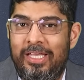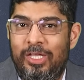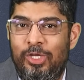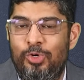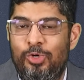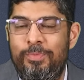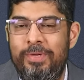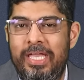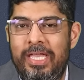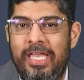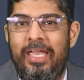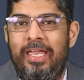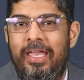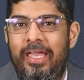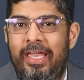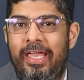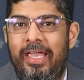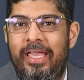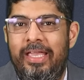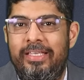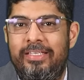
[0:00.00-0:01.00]

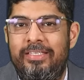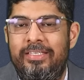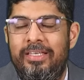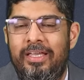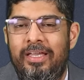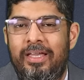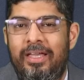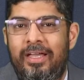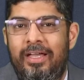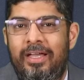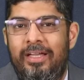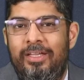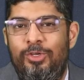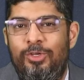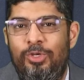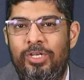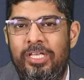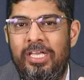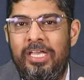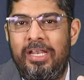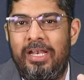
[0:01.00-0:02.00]
UBE is
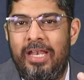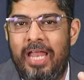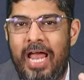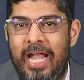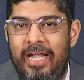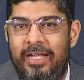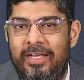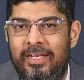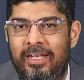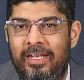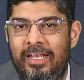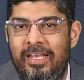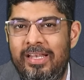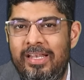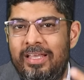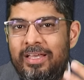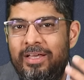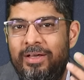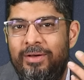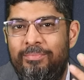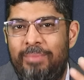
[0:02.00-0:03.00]
unilateral
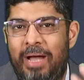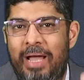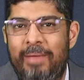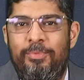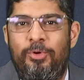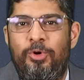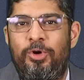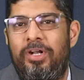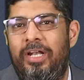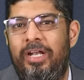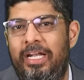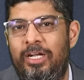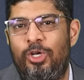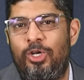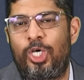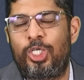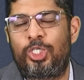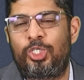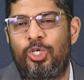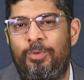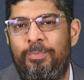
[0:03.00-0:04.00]
bipodal
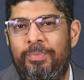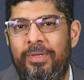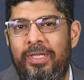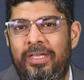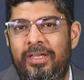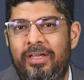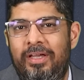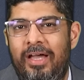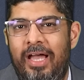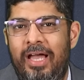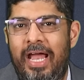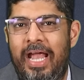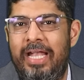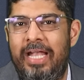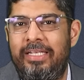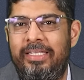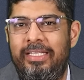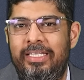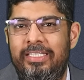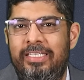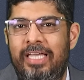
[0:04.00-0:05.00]
endoscopy,
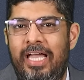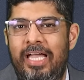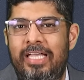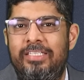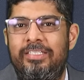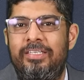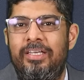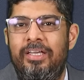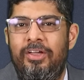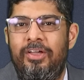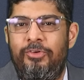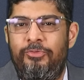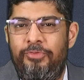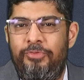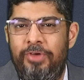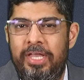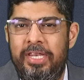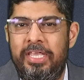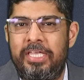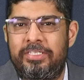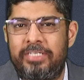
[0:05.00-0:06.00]
and this has
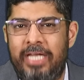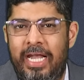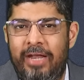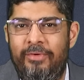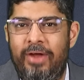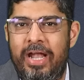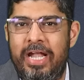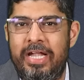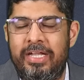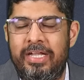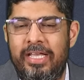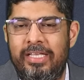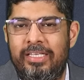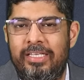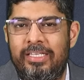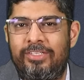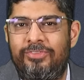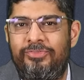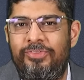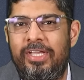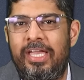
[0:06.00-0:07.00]
various advantages.